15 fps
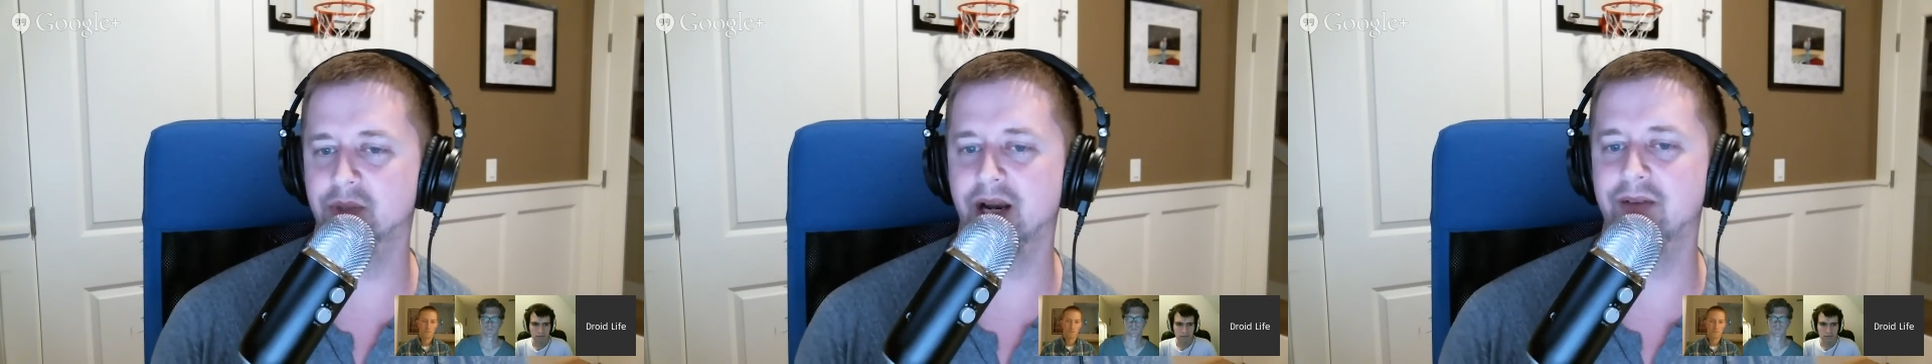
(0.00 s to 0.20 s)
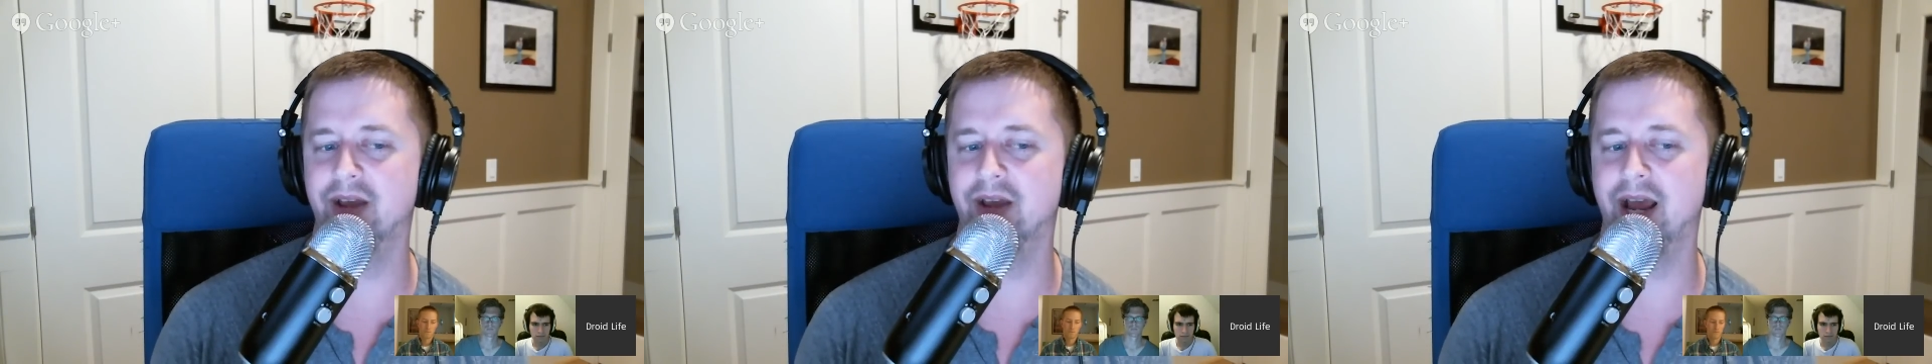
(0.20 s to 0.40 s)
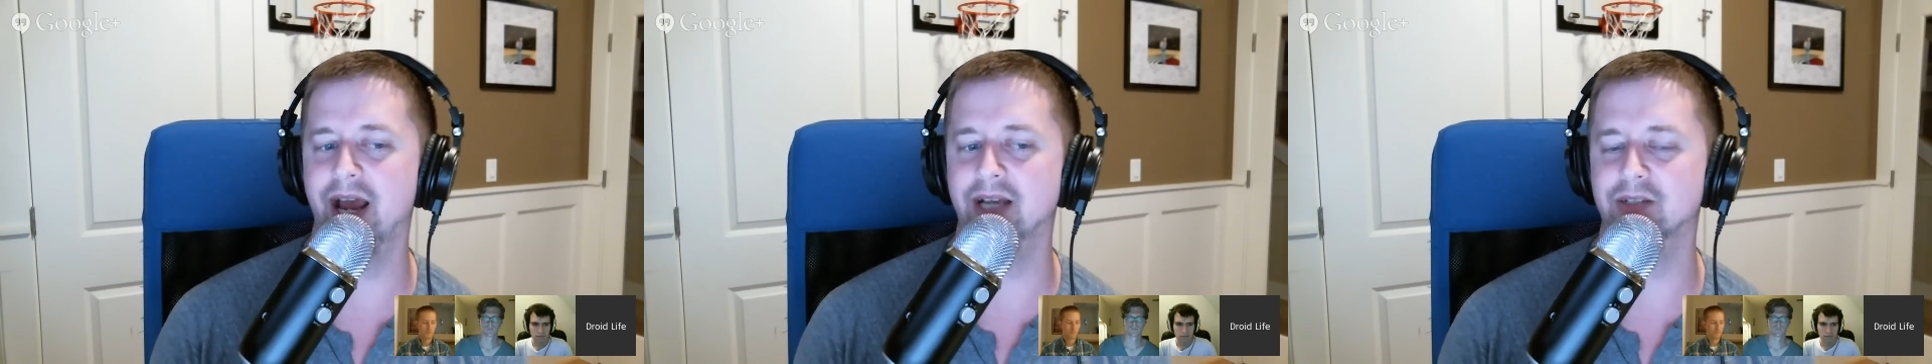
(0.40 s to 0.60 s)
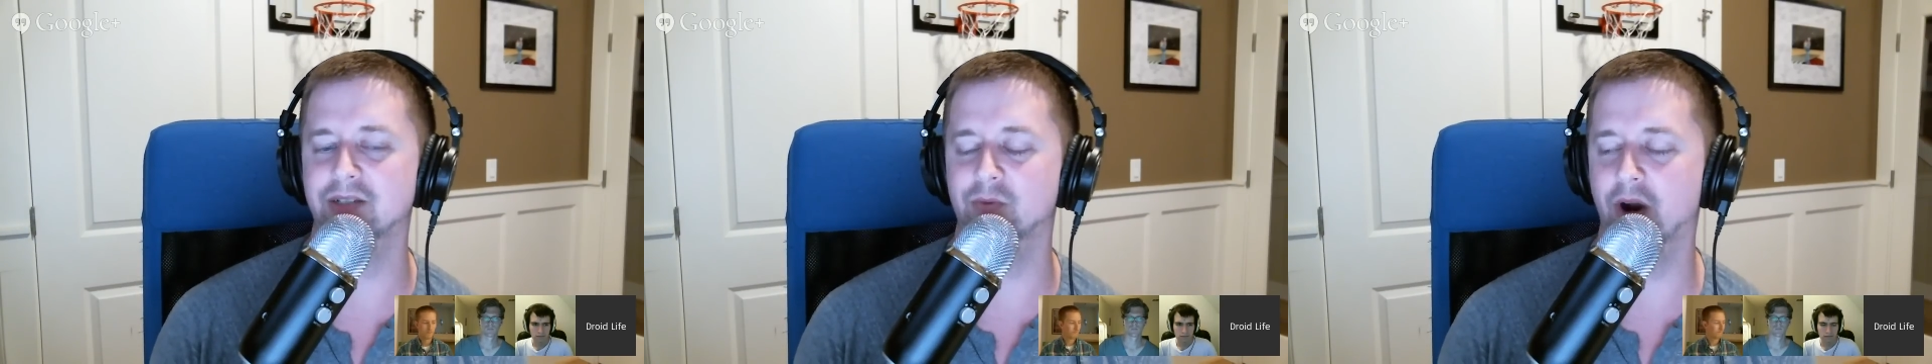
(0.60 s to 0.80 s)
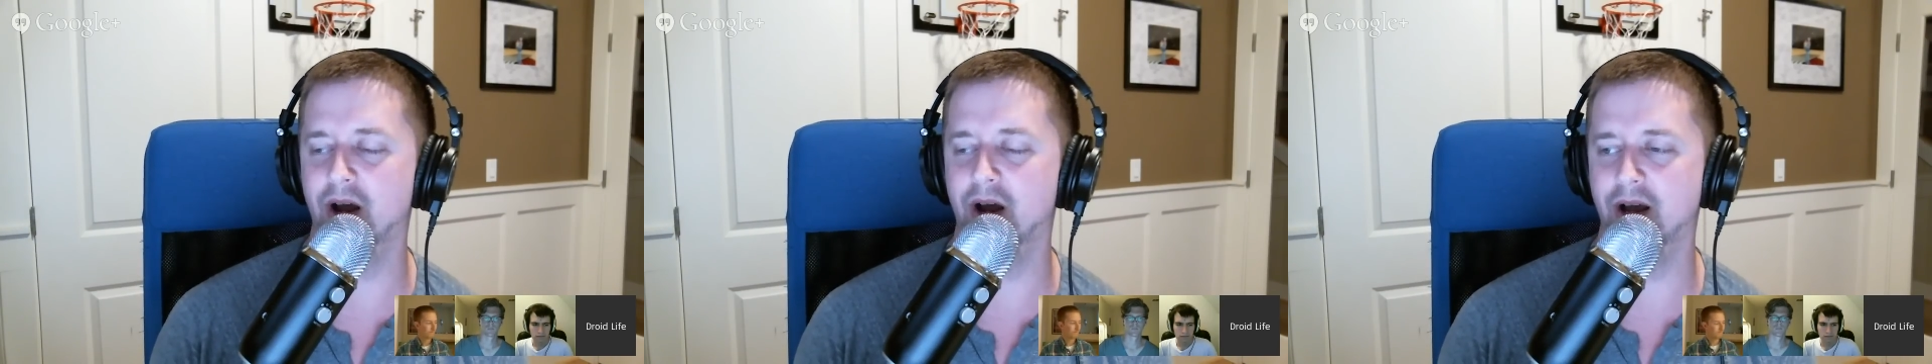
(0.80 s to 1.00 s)
and I've asked
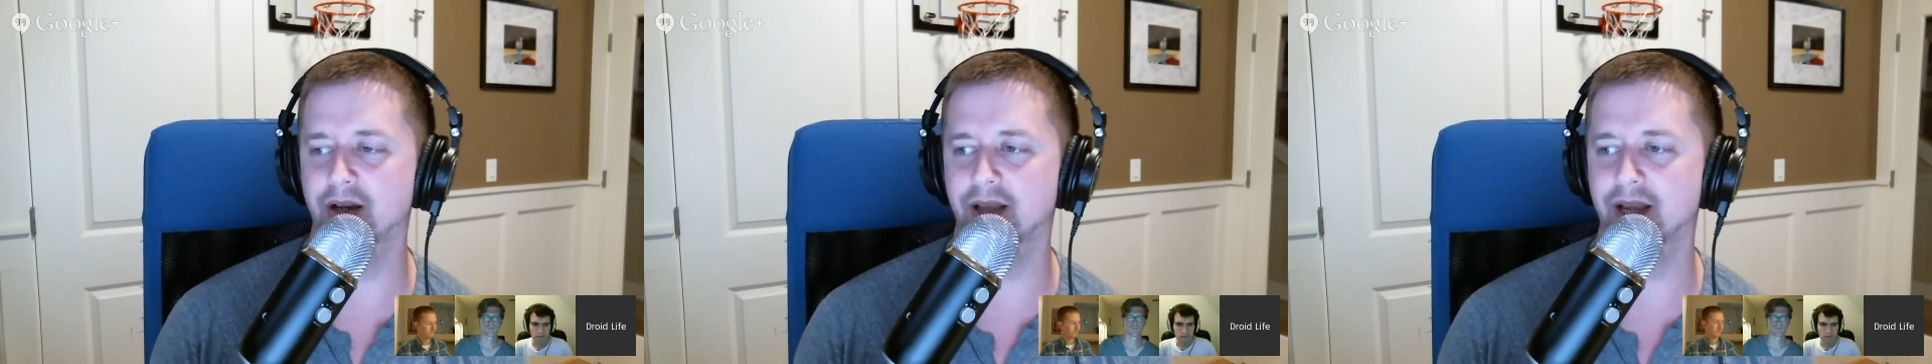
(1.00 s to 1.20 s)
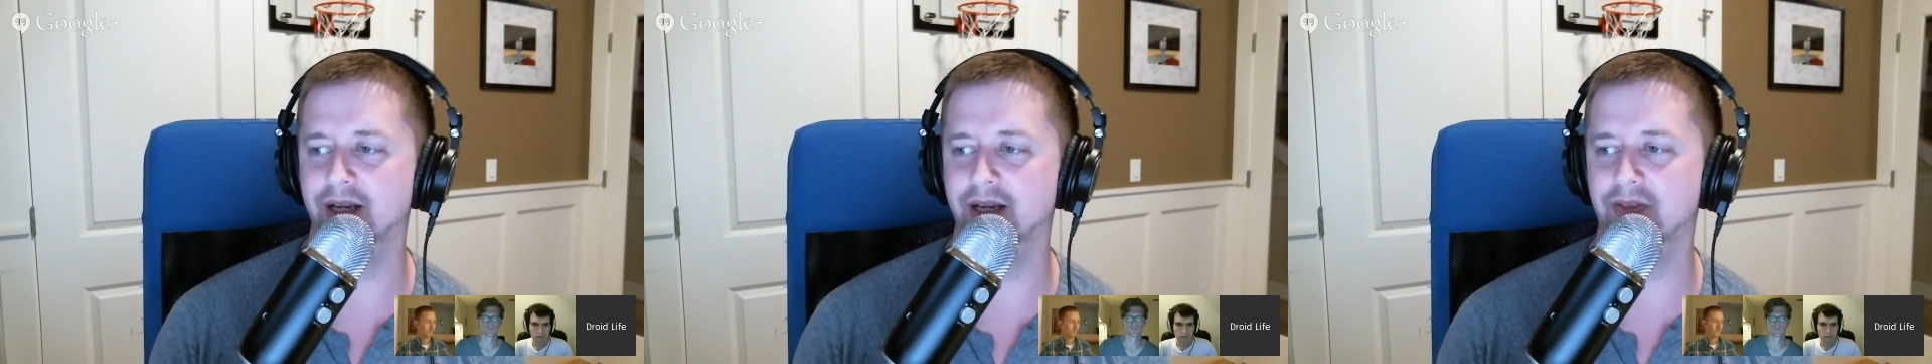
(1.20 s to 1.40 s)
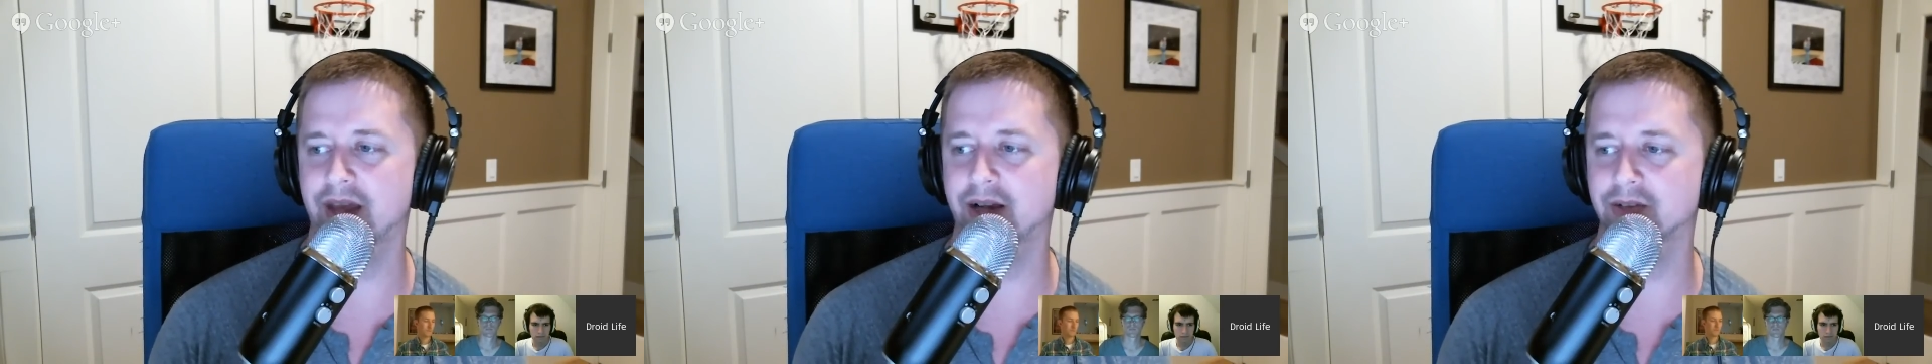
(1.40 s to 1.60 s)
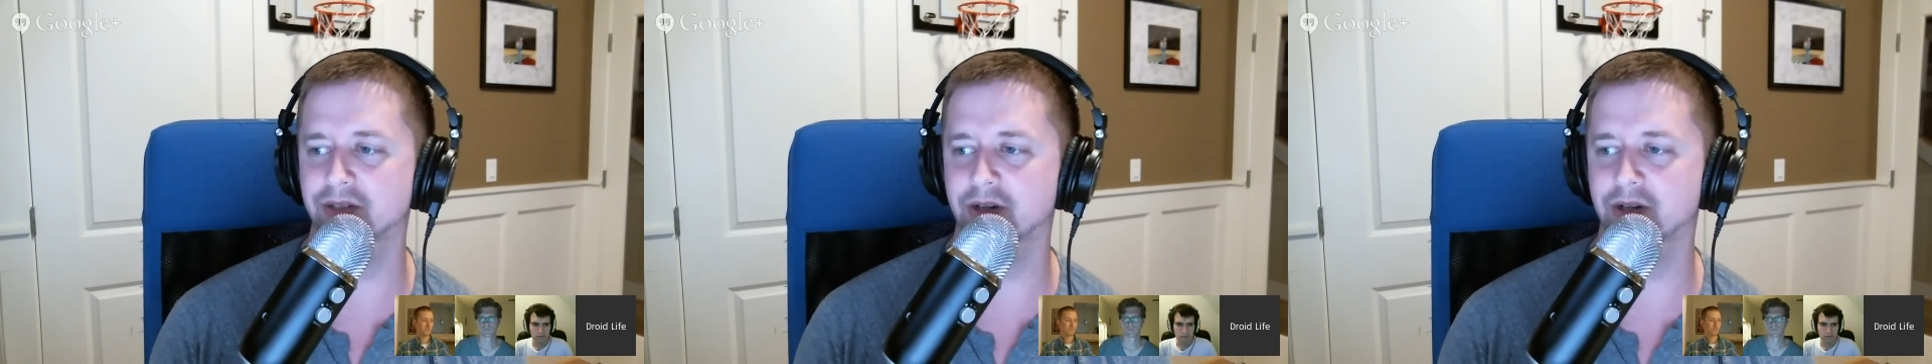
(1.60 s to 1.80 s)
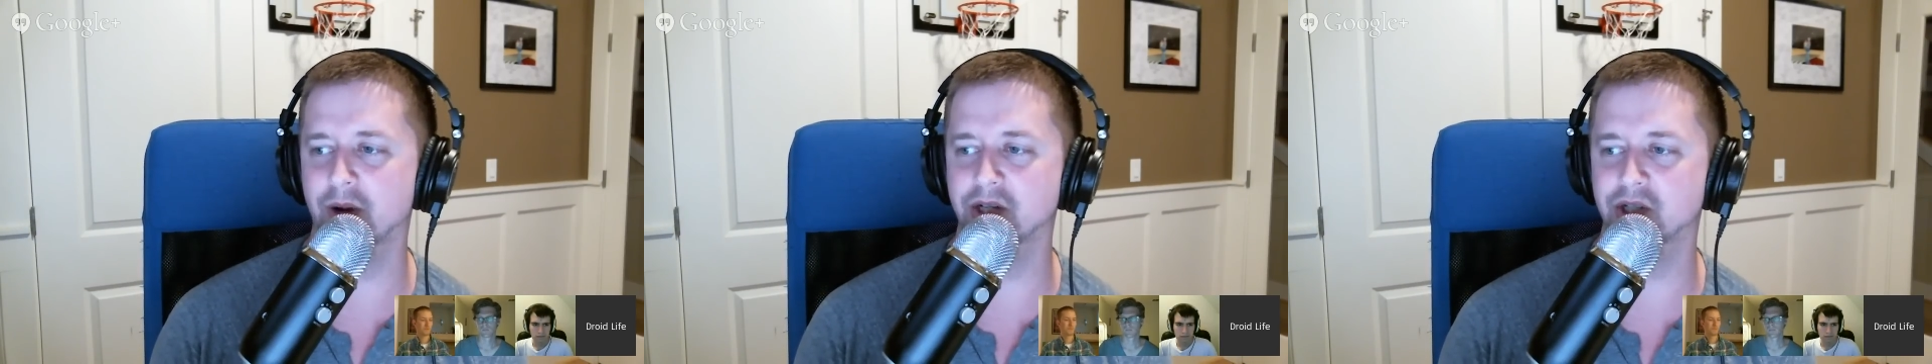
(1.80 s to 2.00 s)
Ron
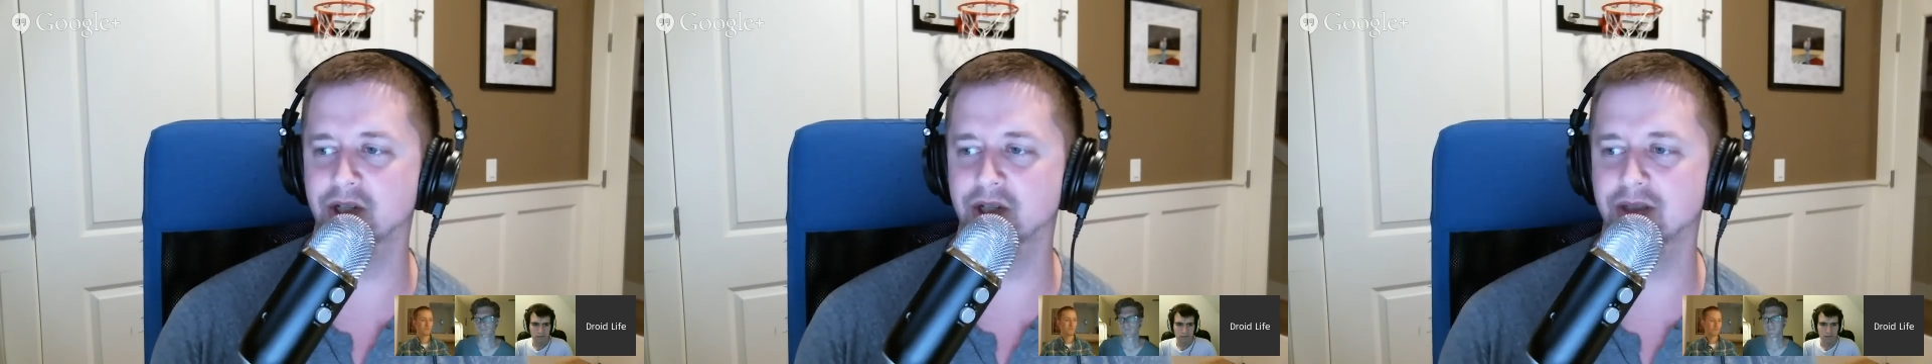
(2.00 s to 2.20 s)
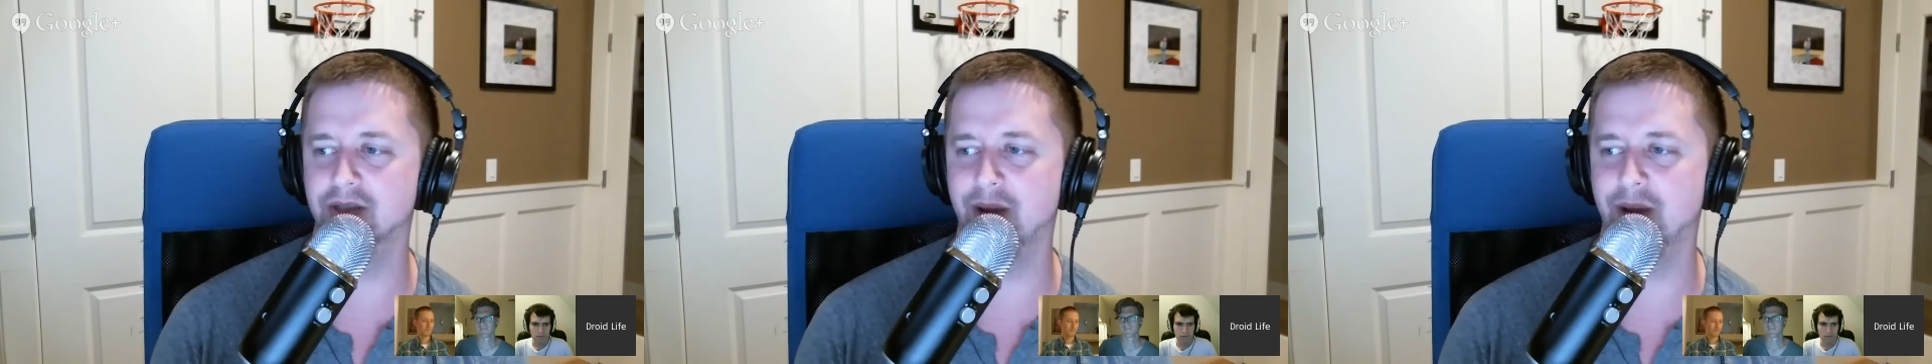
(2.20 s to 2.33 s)
1,000 questions